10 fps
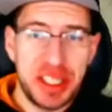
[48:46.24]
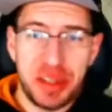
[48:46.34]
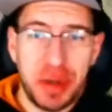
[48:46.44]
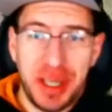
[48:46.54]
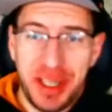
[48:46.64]
to
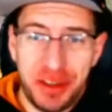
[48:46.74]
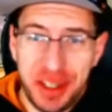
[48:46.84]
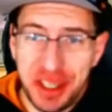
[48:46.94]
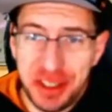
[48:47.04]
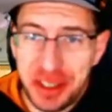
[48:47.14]

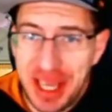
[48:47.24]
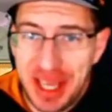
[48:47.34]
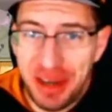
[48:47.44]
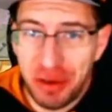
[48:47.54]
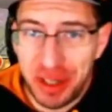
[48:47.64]

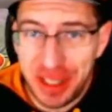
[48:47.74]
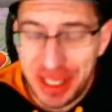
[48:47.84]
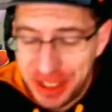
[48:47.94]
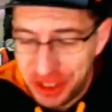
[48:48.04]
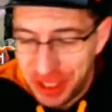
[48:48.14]
2300k core
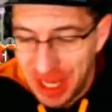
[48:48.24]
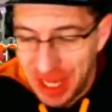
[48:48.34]
Lich.